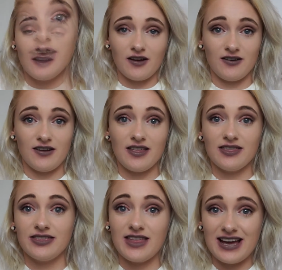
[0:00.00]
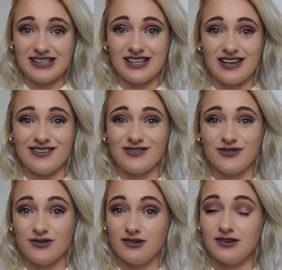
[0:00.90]
So that is it
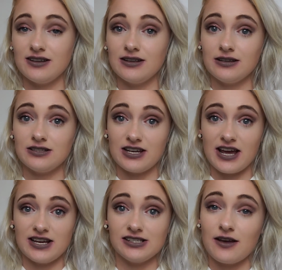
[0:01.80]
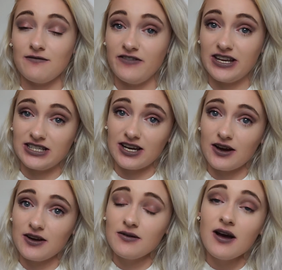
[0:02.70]
for today's video.
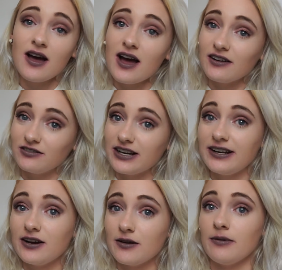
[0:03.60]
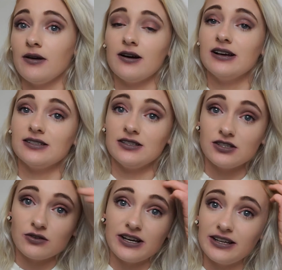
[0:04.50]
I really hope you guys
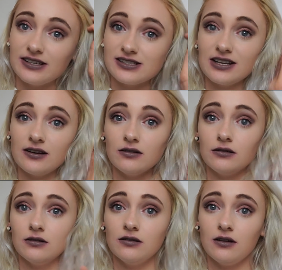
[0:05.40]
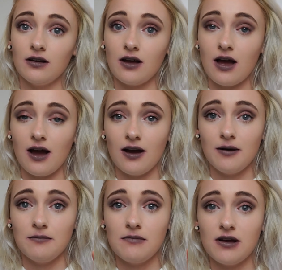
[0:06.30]
enjoyed this little
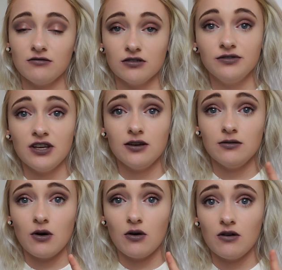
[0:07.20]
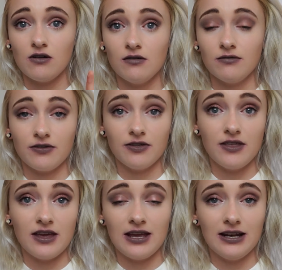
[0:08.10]
um, review of
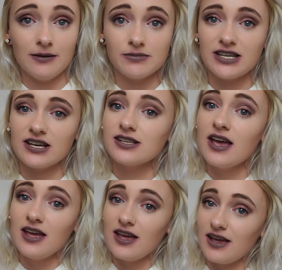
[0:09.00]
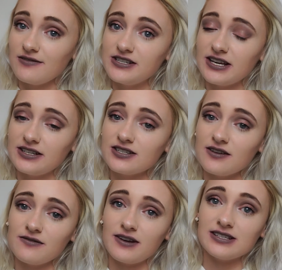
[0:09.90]
the lipsticks. If you did,
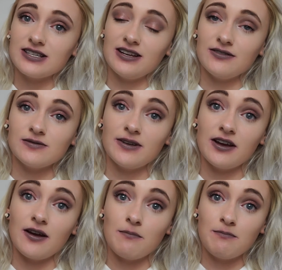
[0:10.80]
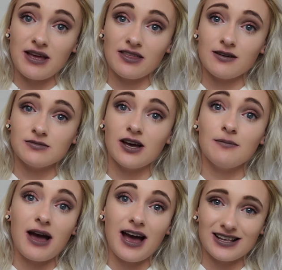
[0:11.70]
don't forget to leave this video a big thumbs
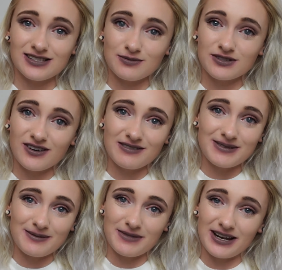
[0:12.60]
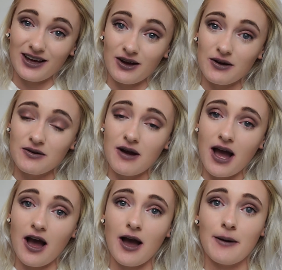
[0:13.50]
up and subscribe down below
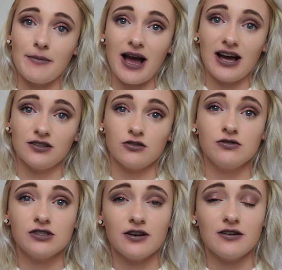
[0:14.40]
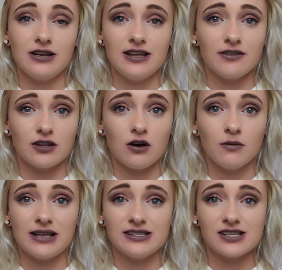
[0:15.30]
um, and also leave in the
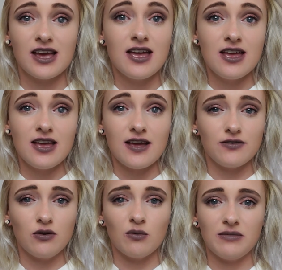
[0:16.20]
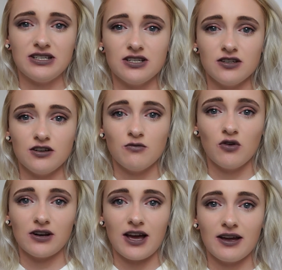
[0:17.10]
comments if you want me to do
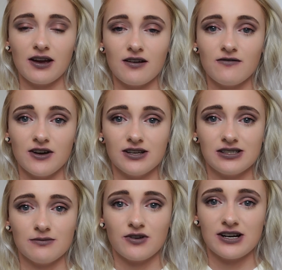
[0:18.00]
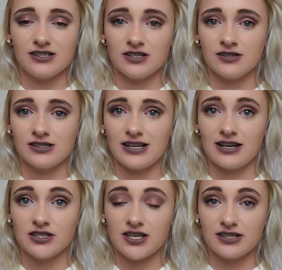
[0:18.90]
more like first impressions
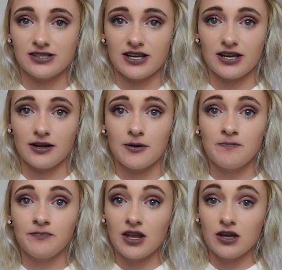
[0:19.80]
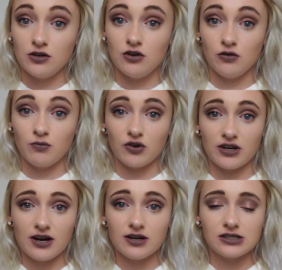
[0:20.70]
slash testing new
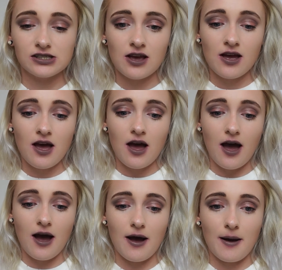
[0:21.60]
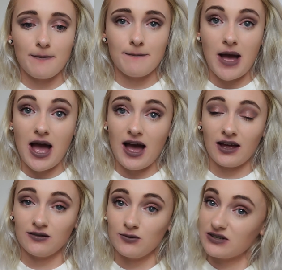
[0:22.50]
products um,
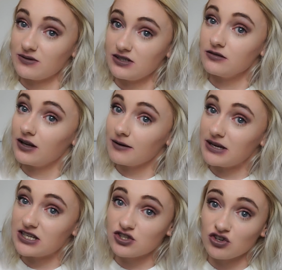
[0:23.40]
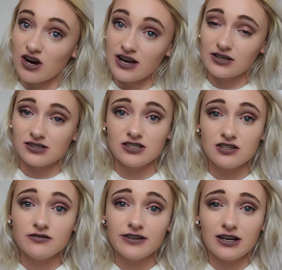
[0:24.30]
and which ones you'd like me to try because I
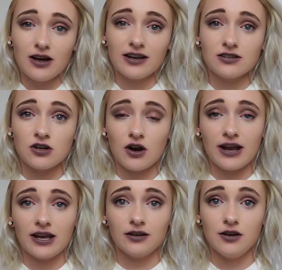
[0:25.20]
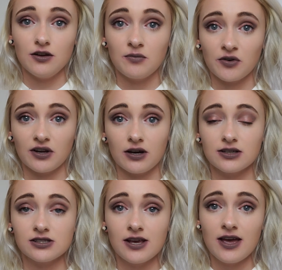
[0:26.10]
do really like trying new
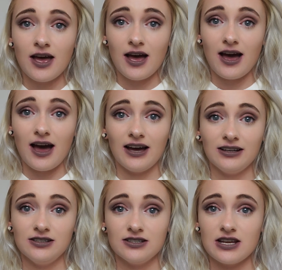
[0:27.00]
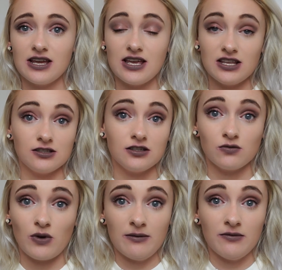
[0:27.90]
products and it's
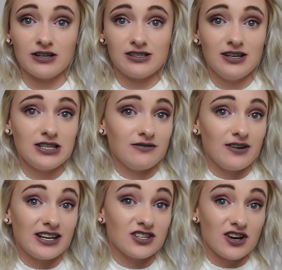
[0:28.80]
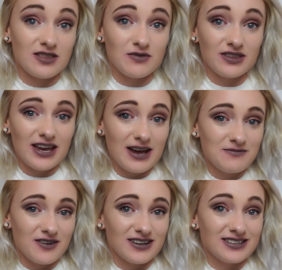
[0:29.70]
just way more exciting if I can try them on the
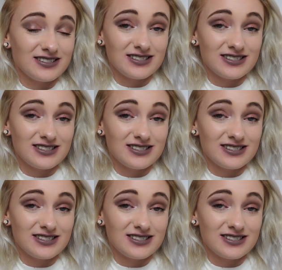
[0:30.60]
camera.